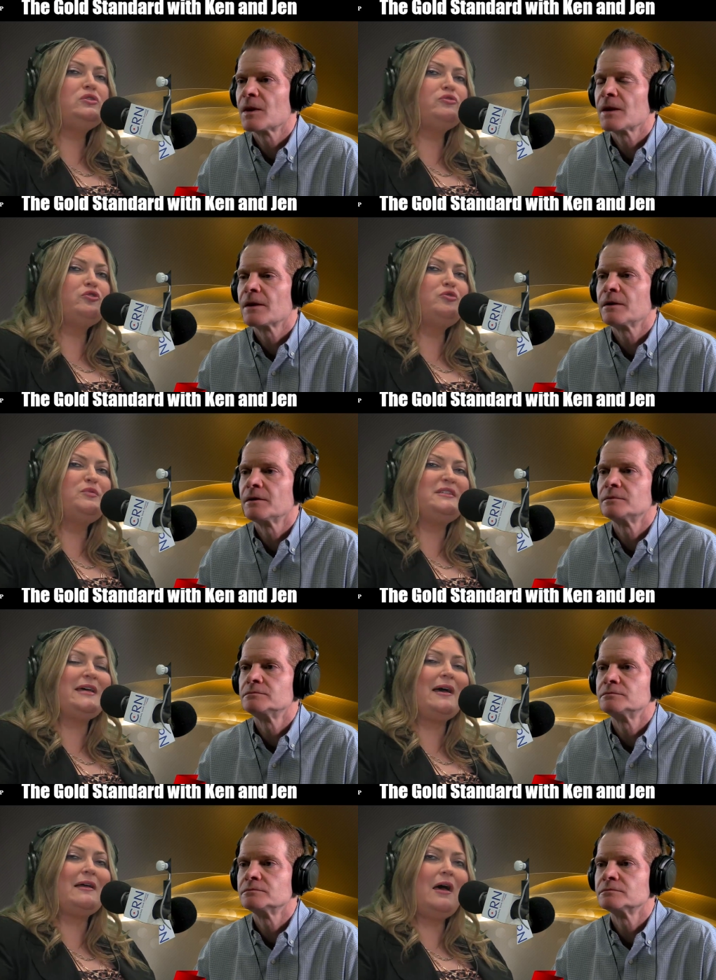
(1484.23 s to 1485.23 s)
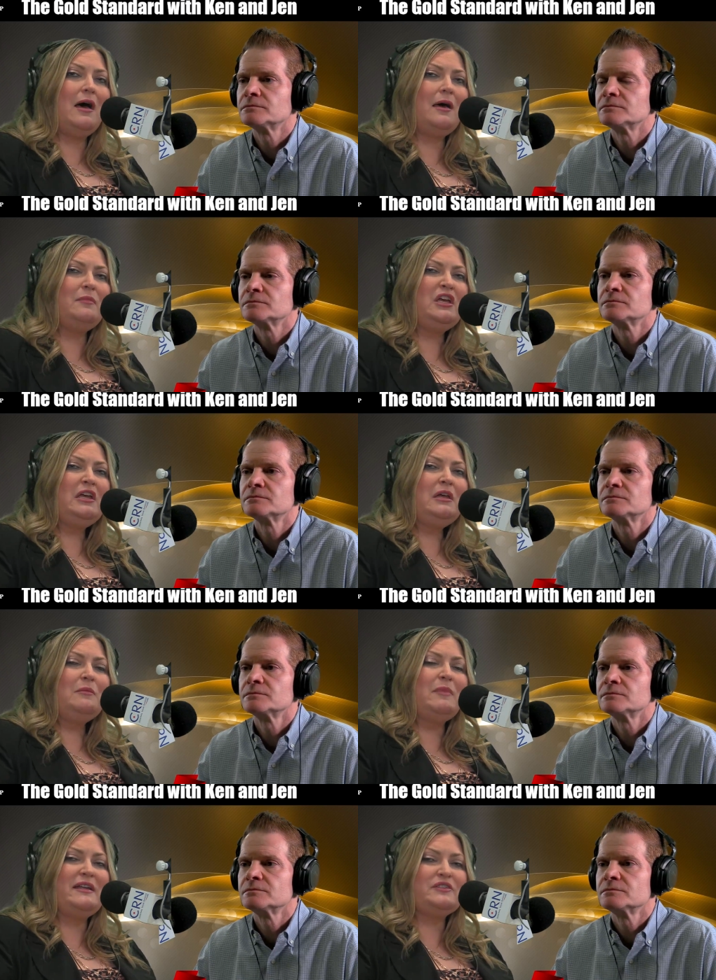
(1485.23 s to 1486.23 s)
Speaker 1: Group dot com.
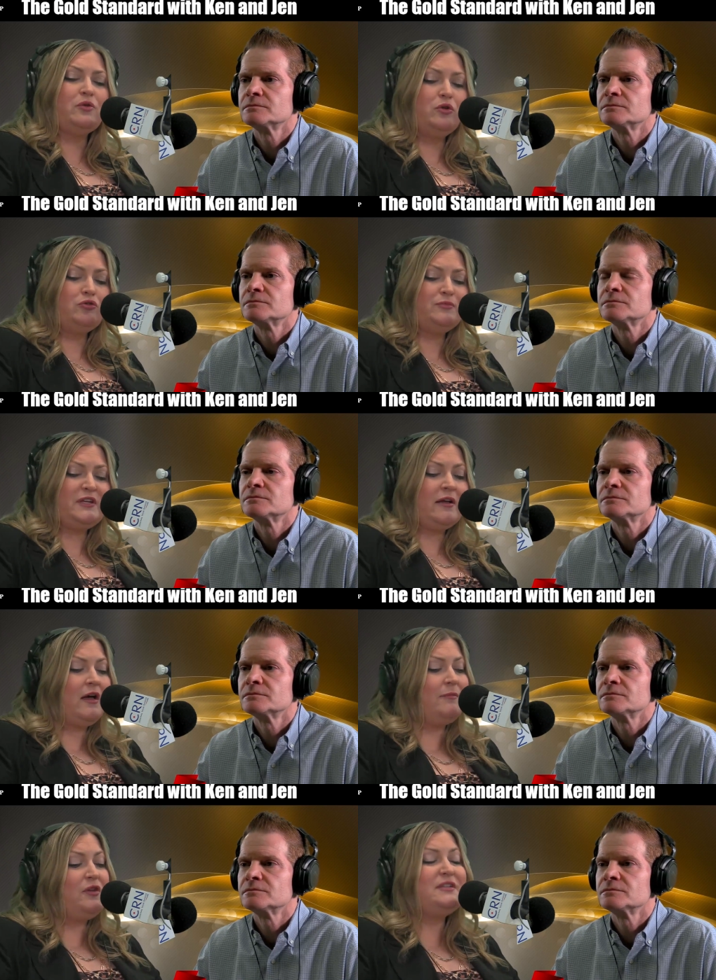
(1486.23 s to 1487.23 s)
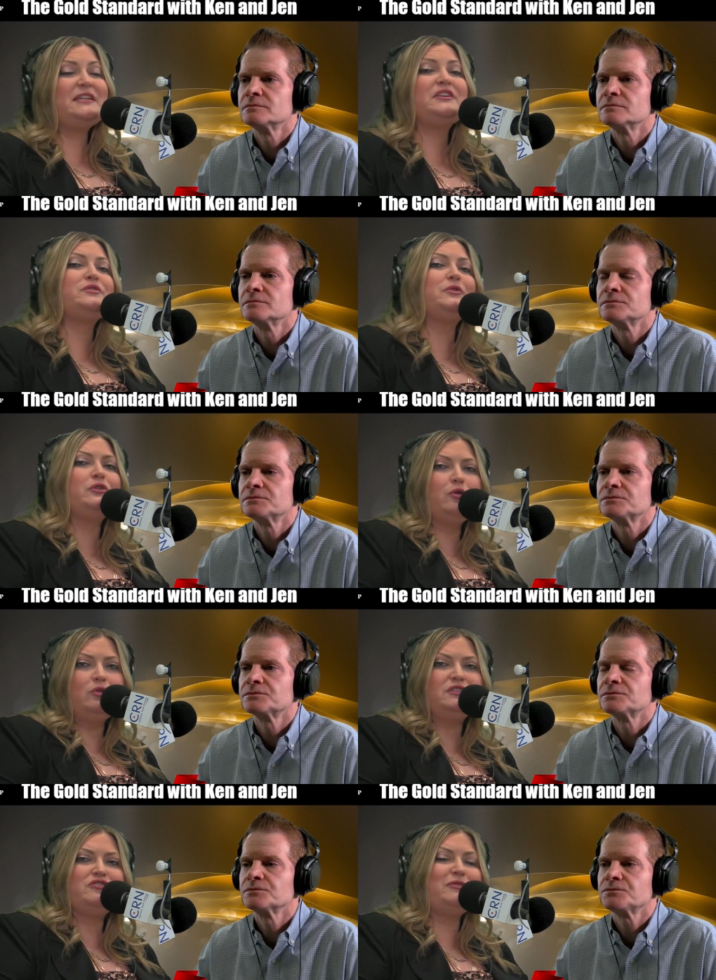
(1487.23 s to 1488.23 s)
Midas Gold Group dot com. You can text the word
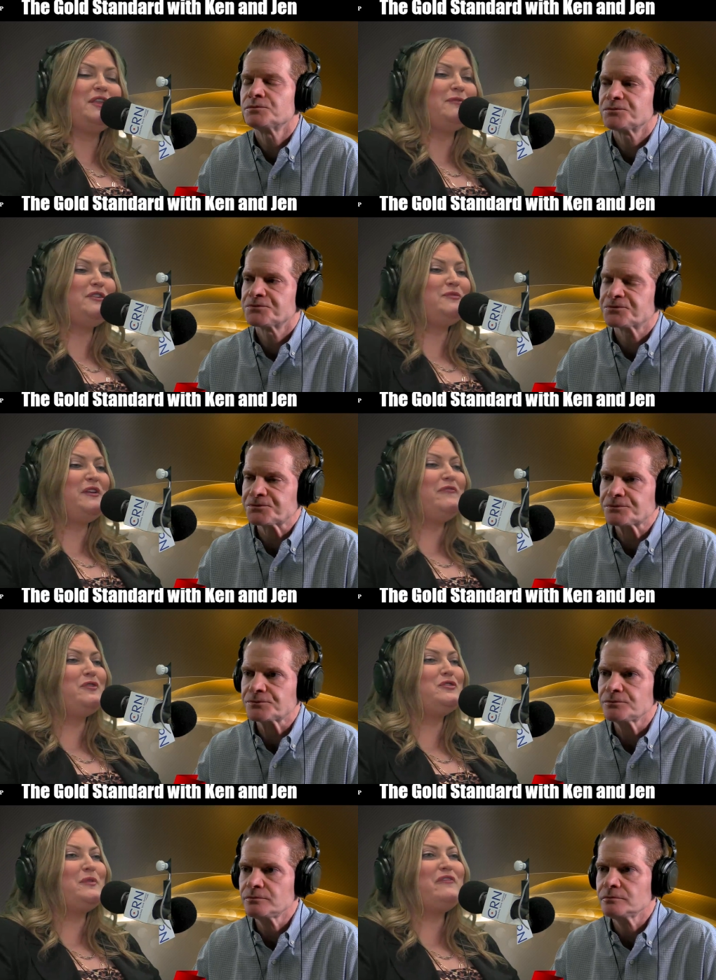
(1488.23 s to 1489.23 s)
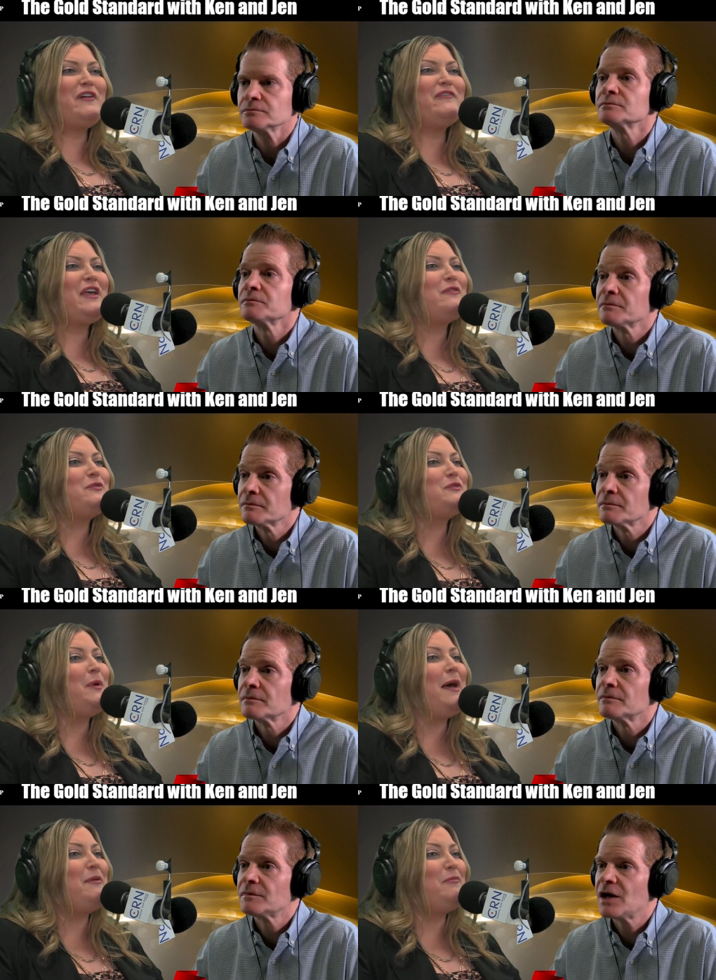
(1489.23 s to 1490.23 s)
GOLD to twenty-three twenty-four twenty-five. Ken Russo,
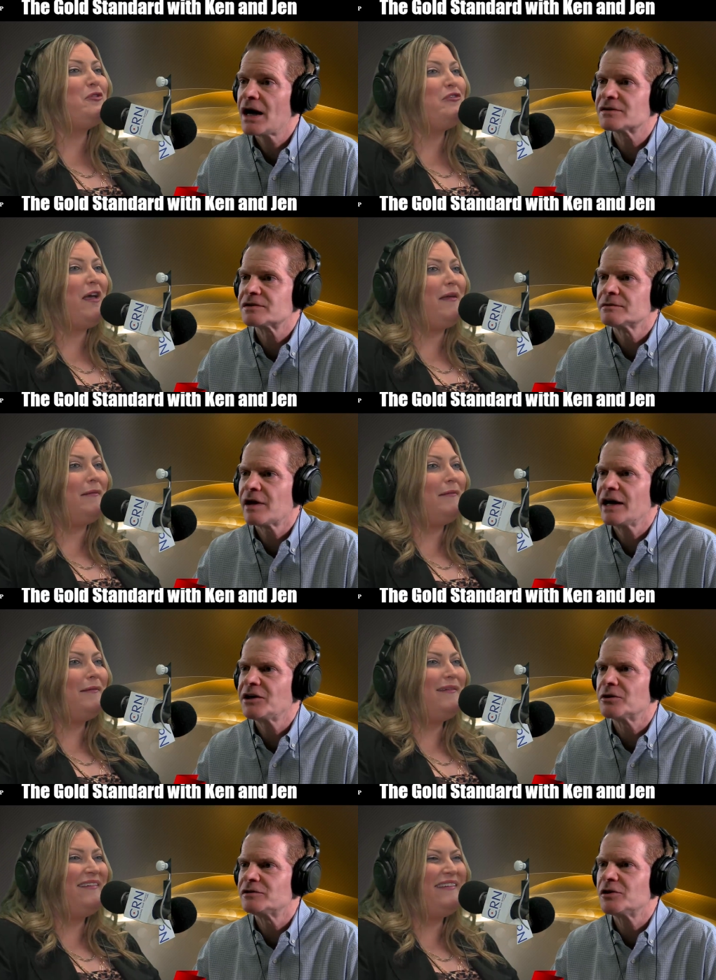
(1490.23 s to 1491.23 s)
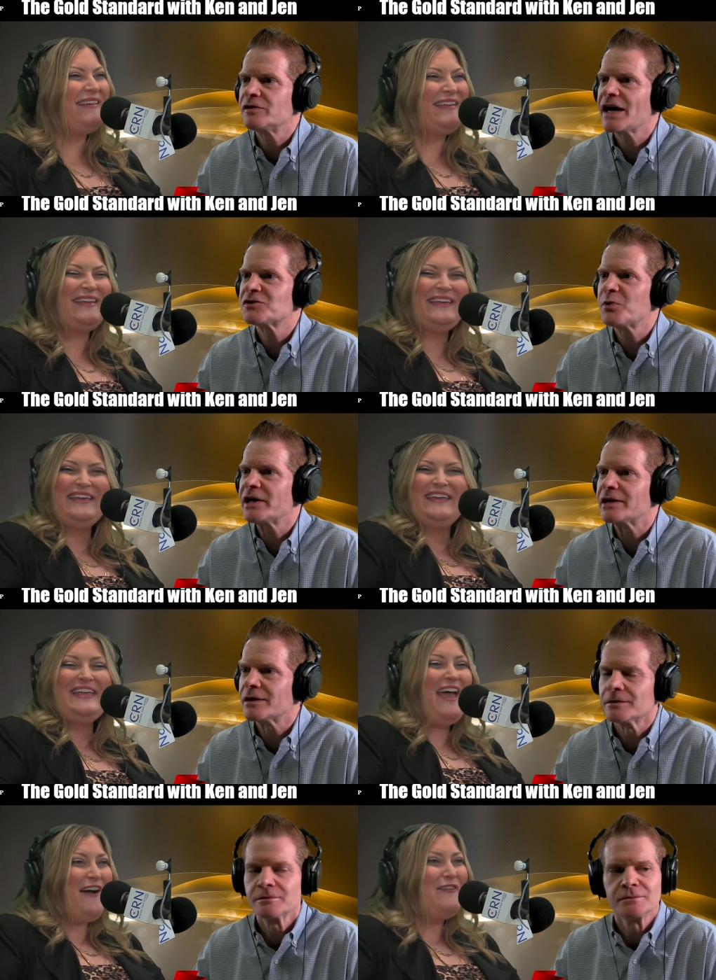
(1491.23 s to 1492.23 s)
happy
Speaker 2: yes, birthday. Yes, thank you. Till next week.
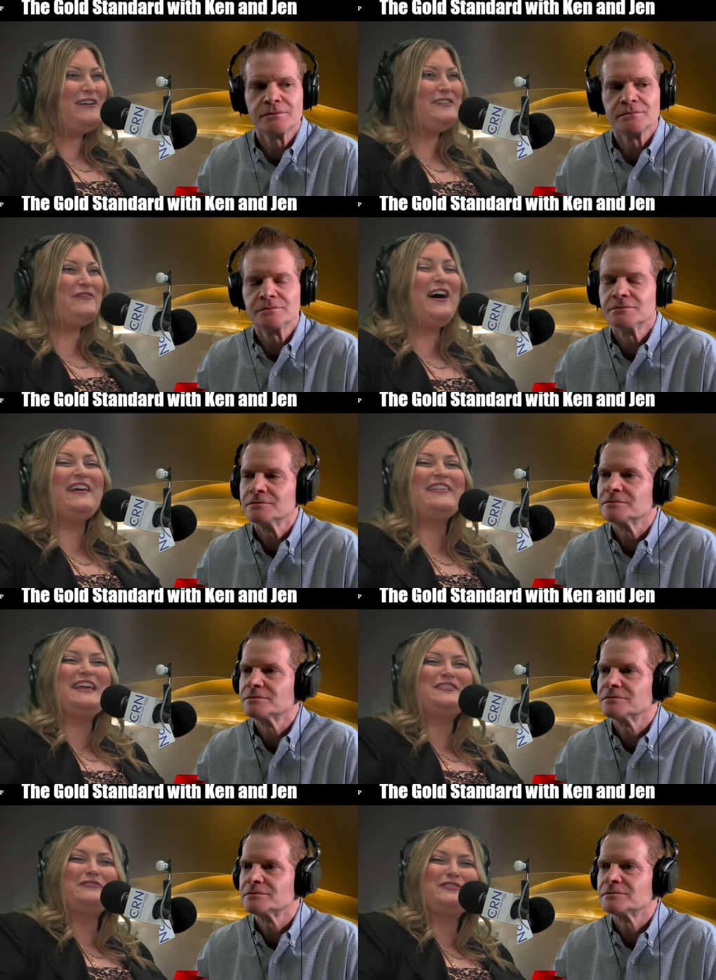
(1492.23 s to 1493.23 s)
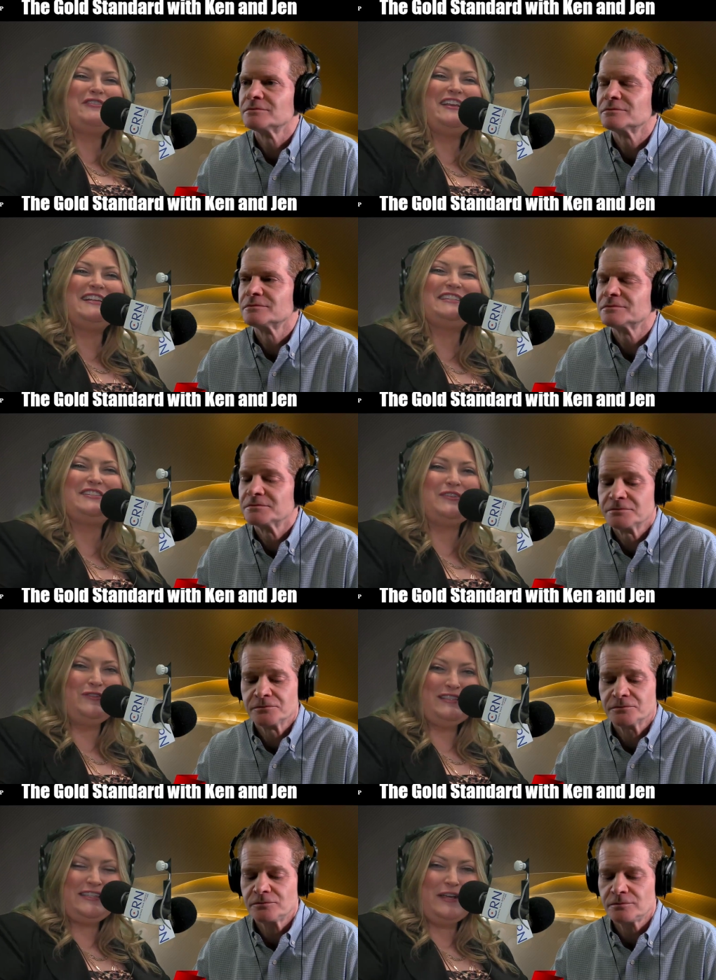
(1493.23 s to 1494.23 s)
Speaker 1: Yeah, always fun. Thanks for joining us. It's a
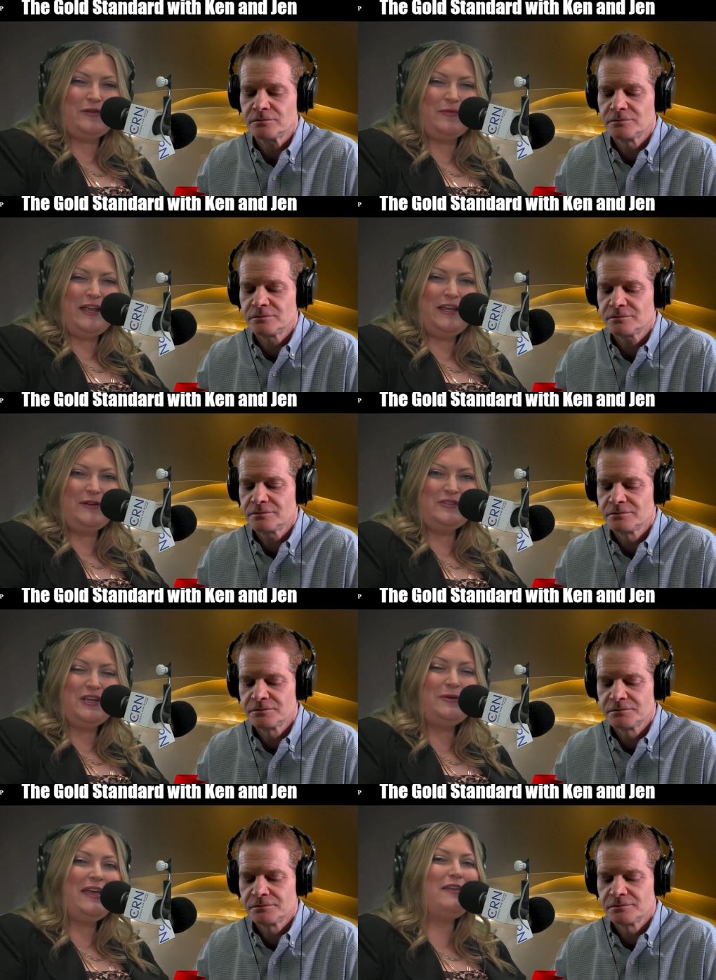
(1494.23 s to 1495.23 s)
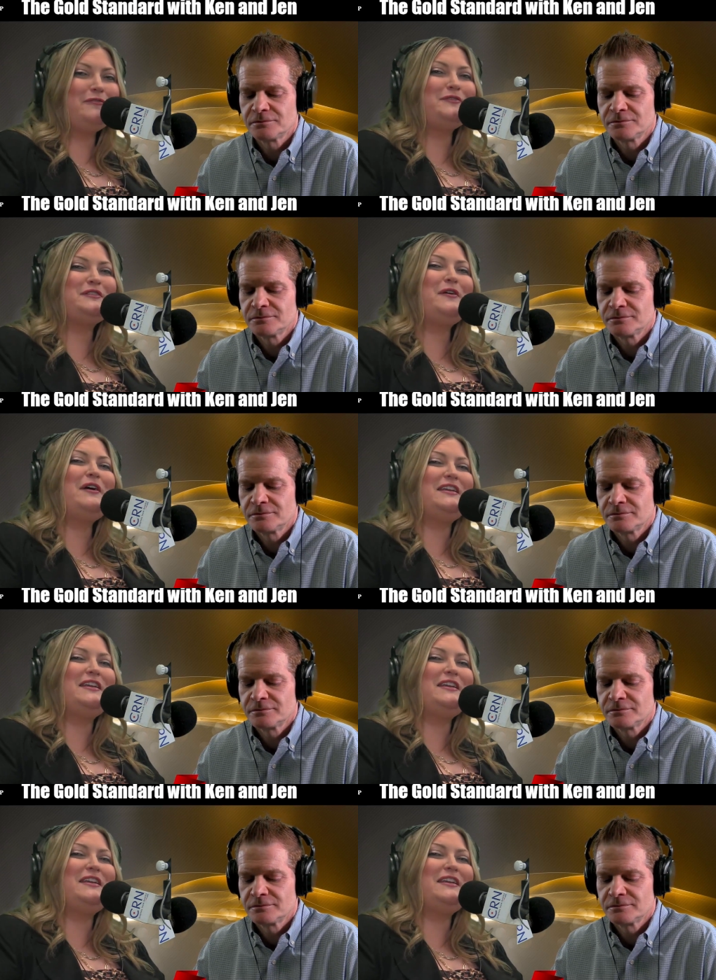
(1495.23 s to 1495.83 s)
Gold Standard radio show. Ken Russo and